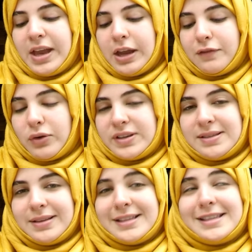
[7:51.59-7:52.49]
And of course,
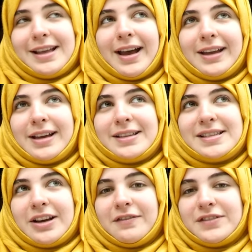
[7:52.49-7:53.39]
inside I
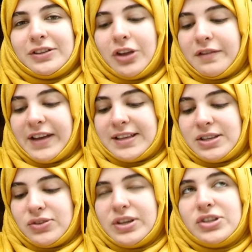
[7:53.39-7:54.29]
stuffed a lot of
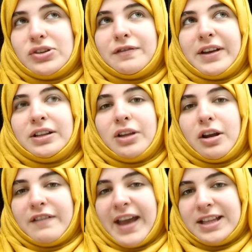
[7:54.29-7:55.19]
accessories. You'll find a lot
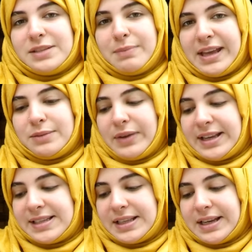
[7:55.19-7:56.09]
of handmade
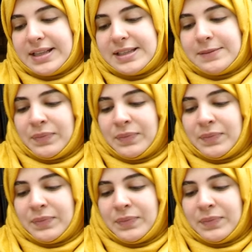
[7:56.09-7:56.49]
bracelets.